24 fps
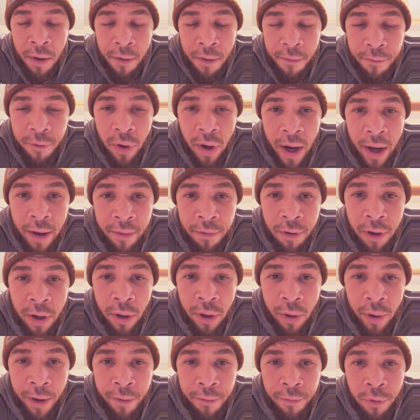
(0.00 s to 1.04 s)
Forever
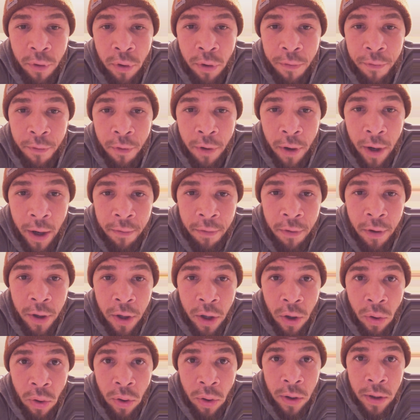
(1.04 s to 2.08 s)
grateful, forever
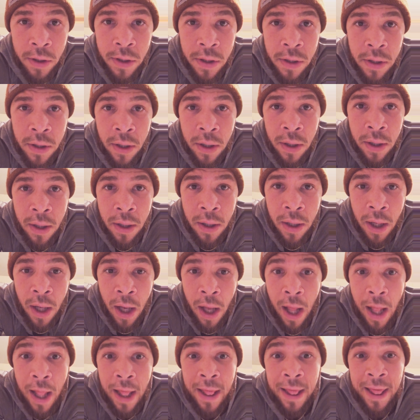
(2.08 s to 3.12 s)
yours.
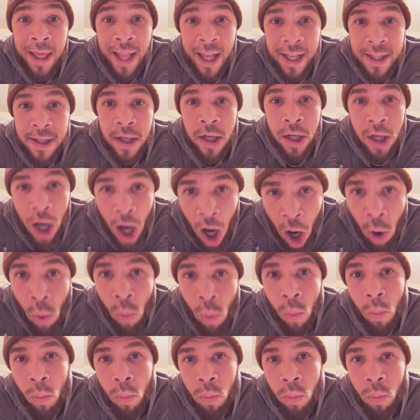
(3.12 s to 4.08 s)
Let's go.